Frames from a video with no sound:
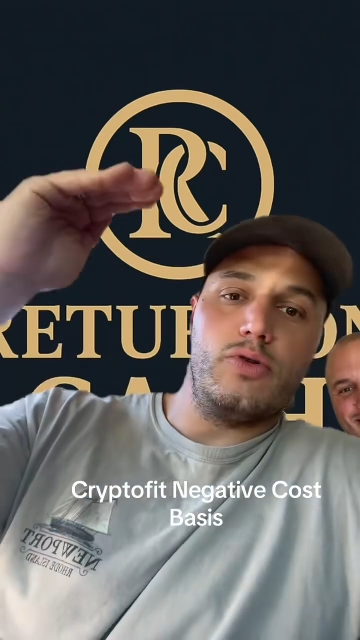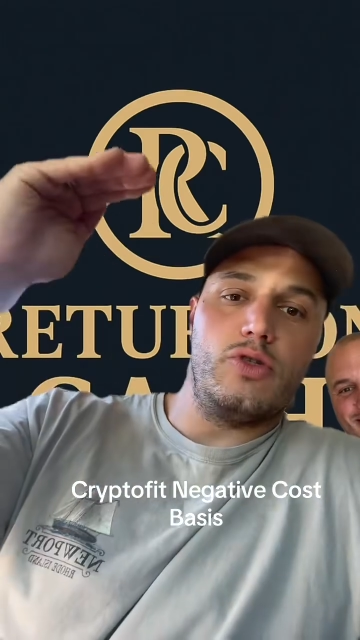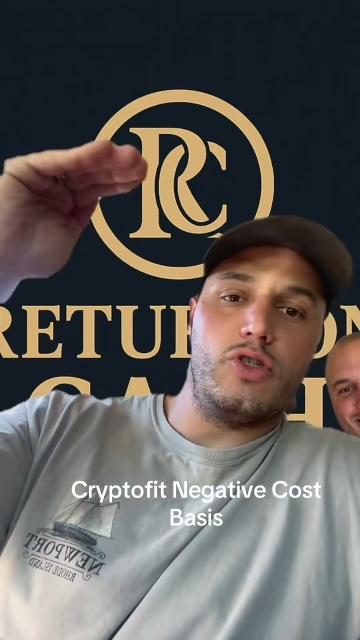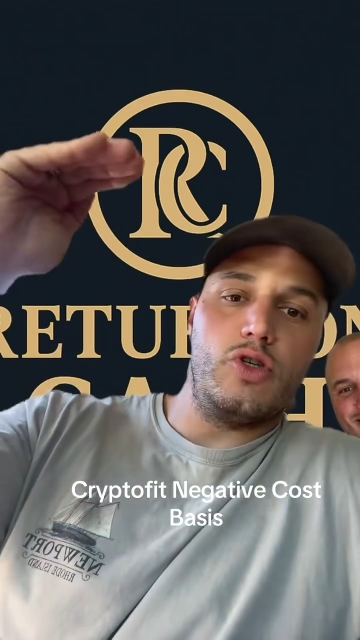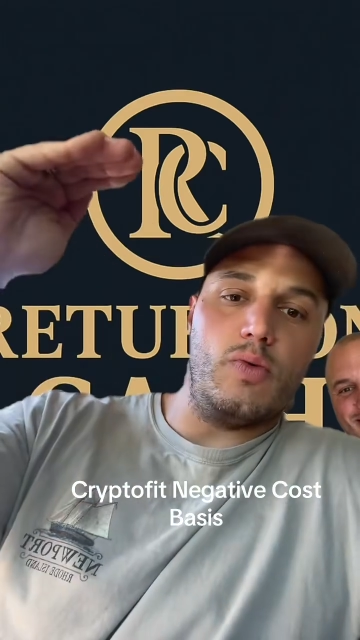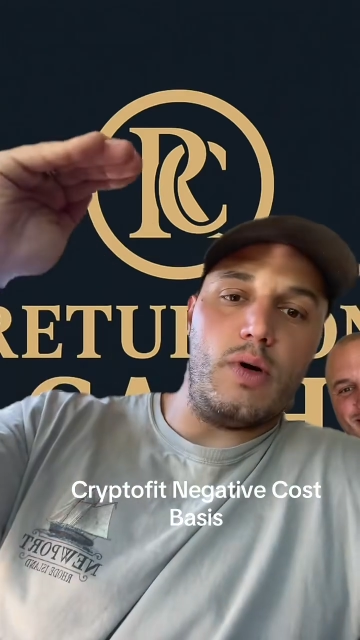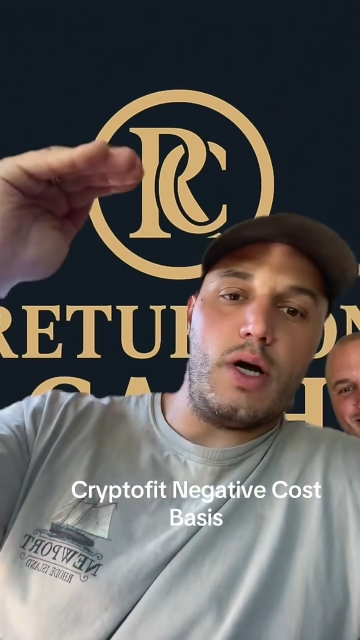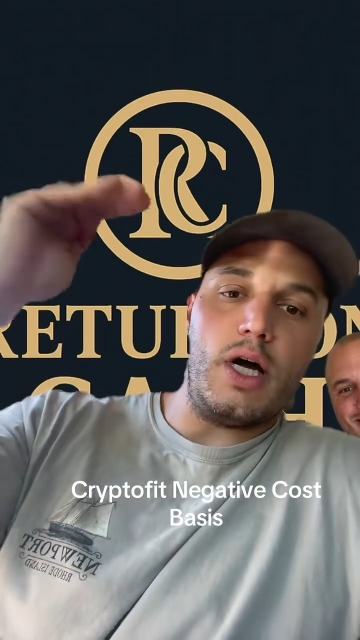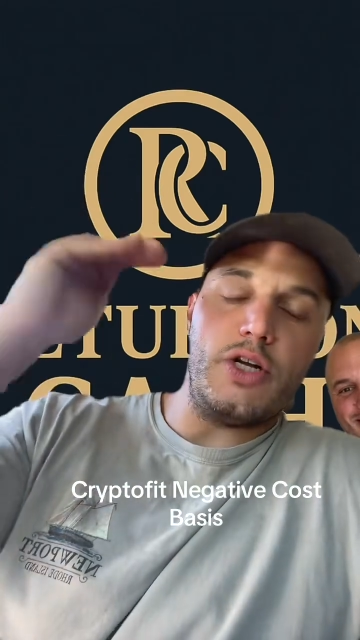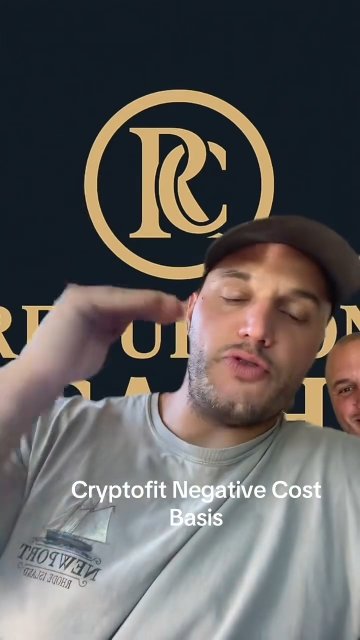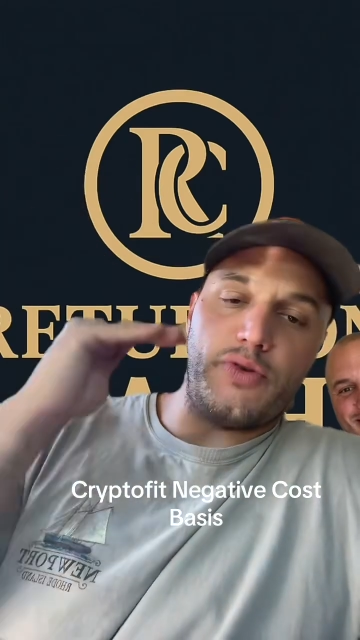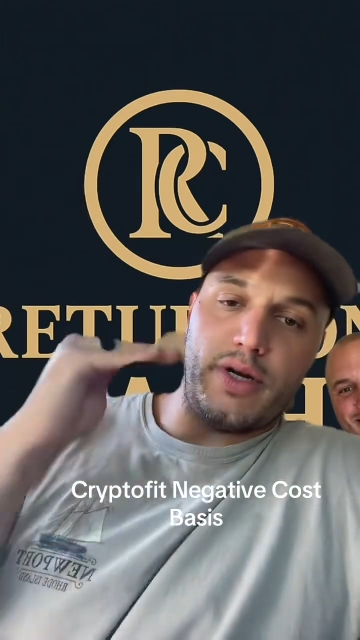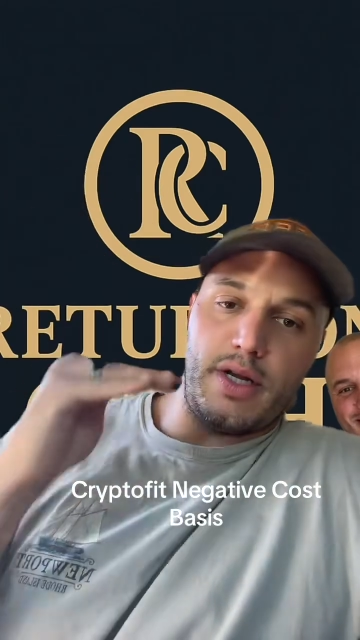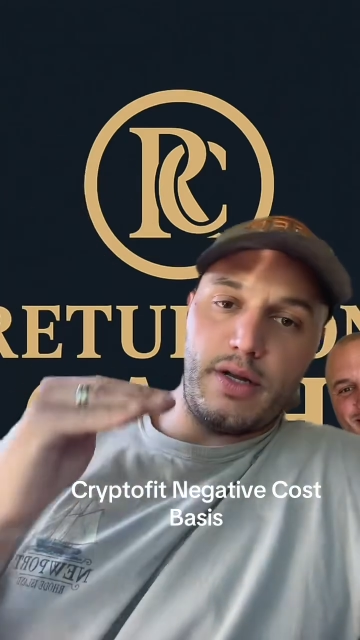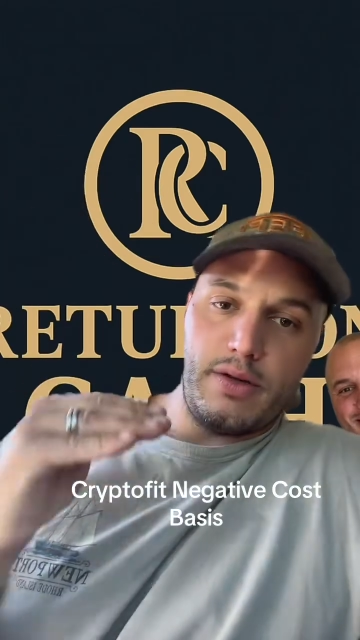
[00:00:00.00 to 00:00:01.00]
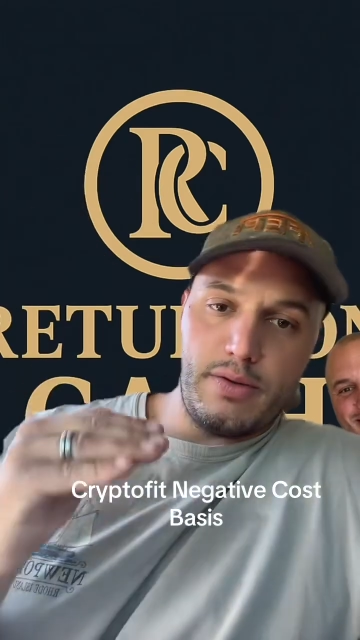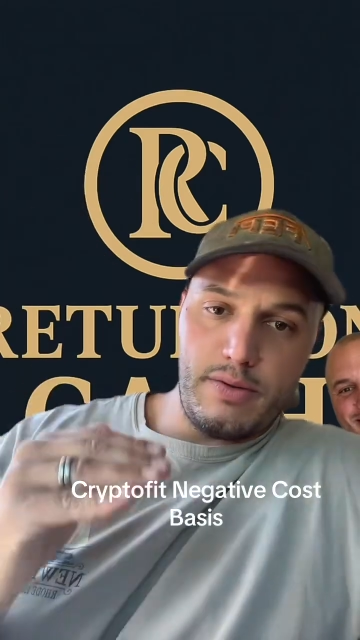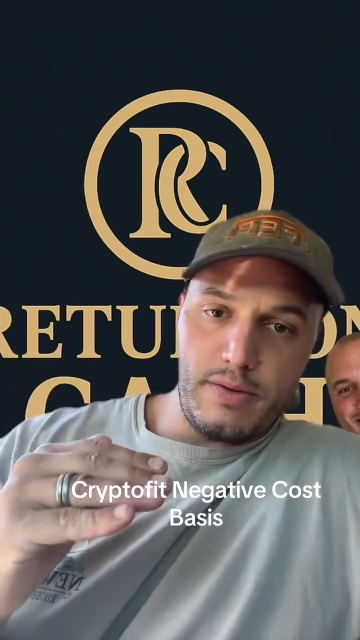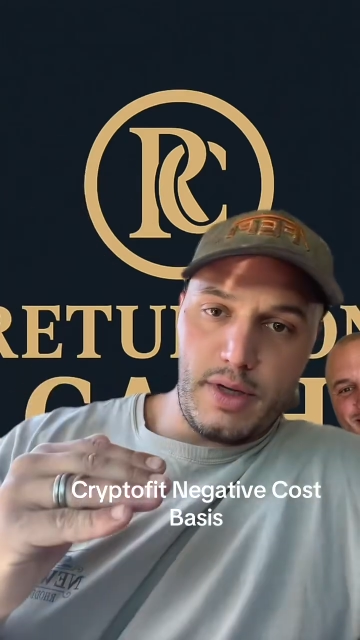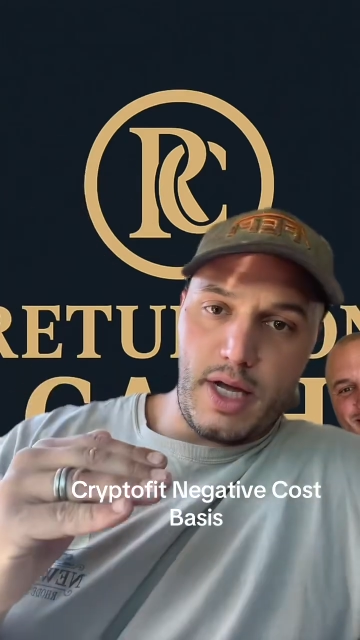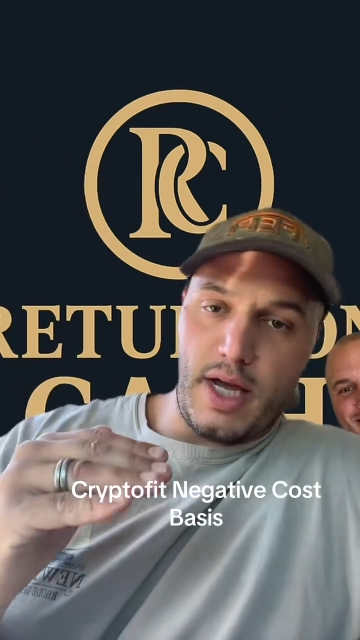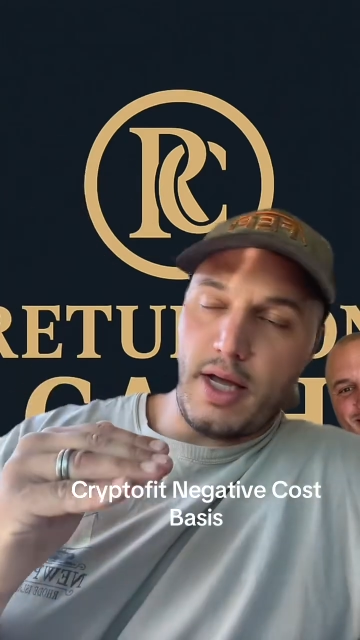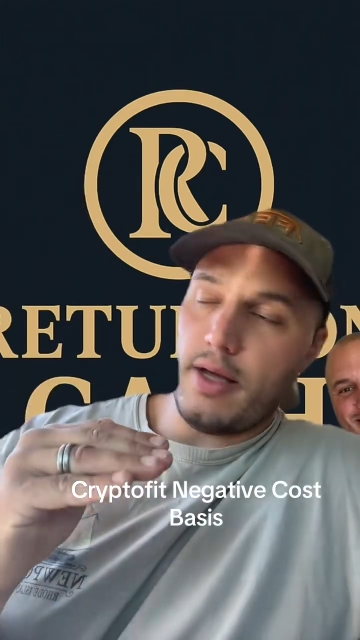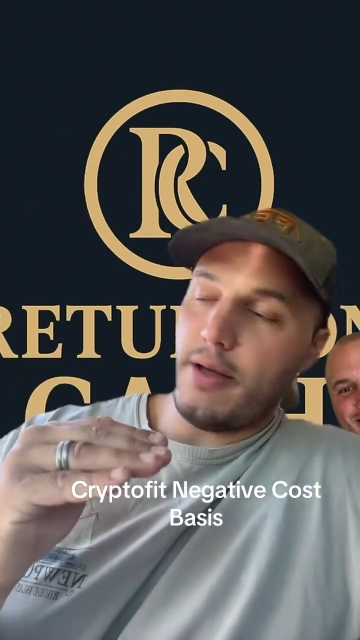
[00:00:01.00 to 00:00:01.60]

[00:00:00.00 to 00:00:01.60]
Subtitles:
to 100. Okay?